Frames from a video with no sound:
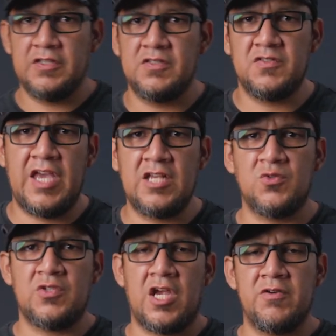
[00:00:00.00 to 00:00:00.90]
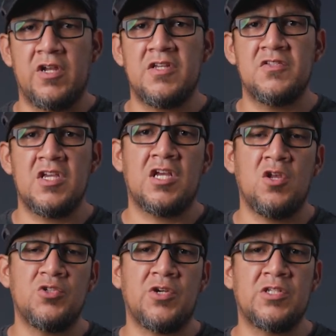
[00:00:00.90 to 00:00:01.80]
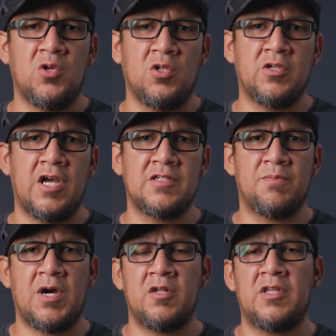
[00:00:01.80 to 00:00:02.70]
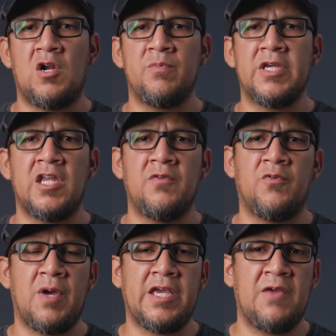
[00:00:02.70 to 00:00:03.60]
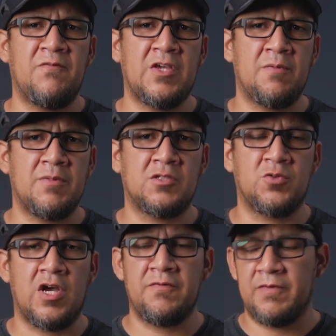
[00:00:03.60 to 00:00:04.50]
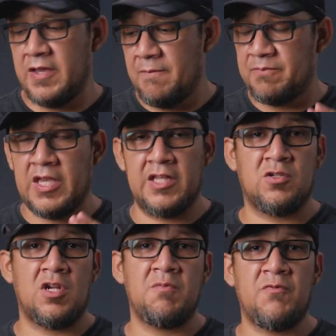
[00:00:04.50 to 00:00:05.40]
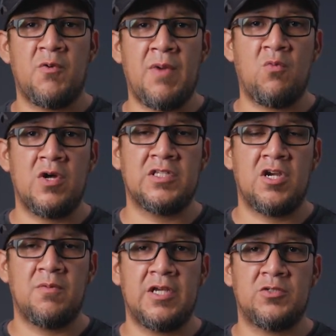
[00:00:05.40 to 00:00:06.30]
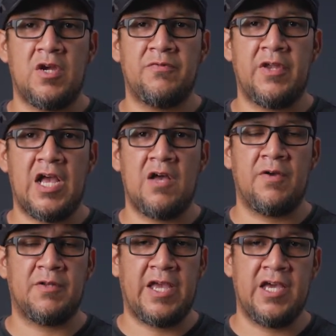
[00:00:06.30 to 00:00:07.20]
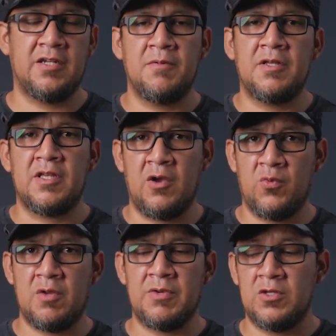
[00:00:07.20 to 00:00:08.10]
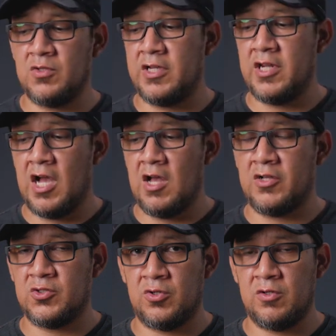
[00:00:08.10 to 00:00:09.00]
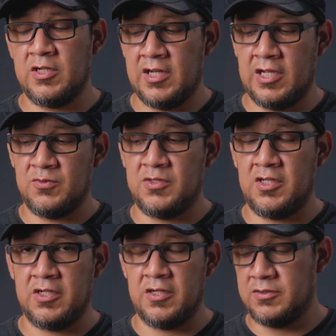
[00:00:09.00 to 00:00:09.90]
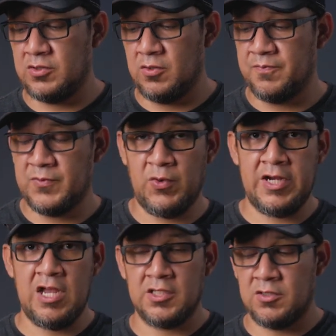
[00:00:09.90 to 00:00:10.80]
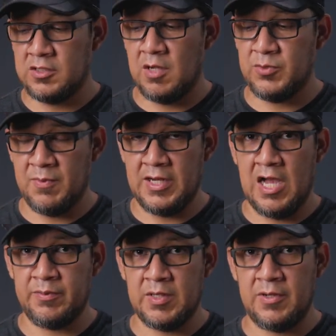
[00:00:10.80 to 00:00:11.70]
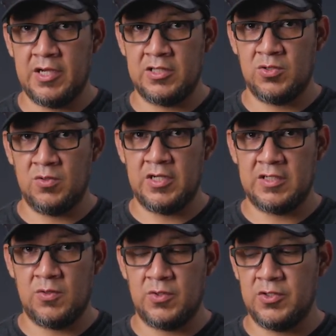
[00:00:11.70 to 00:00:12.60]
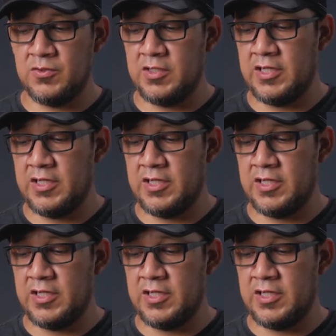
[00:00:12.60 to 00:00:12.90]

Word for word: This is the Asus Arion. is the enclosure I told you guys about that will be getting for my NVMe drive. It's gonna be for my one terabyte drive that I have at hand and we're gonna be using it externally like you see here. So right now it's hooked up to my laptop like I told you guys I would use